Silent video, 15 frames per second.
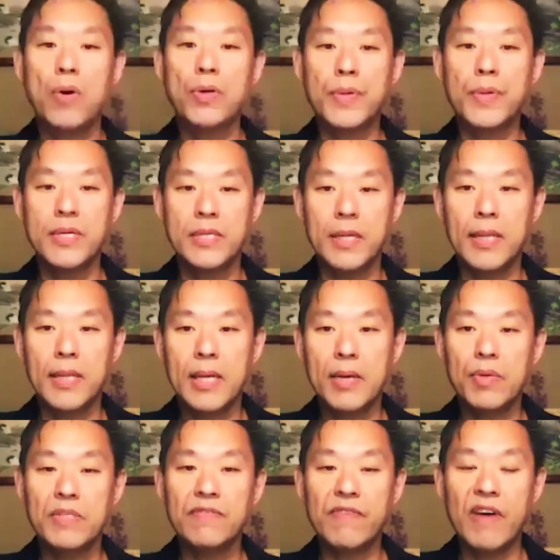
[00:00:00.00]
recently it
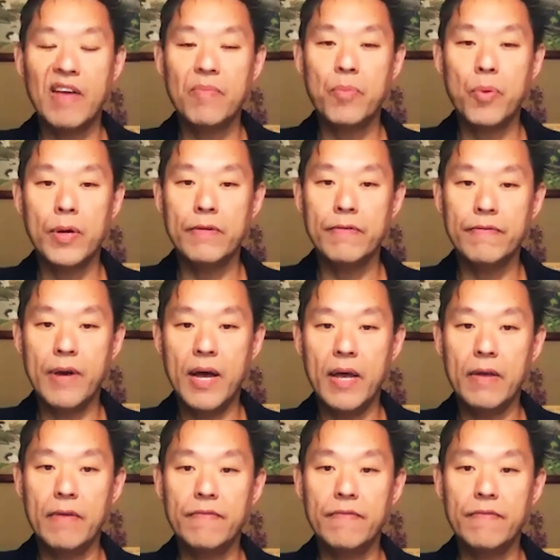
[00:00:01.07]
was 5.5.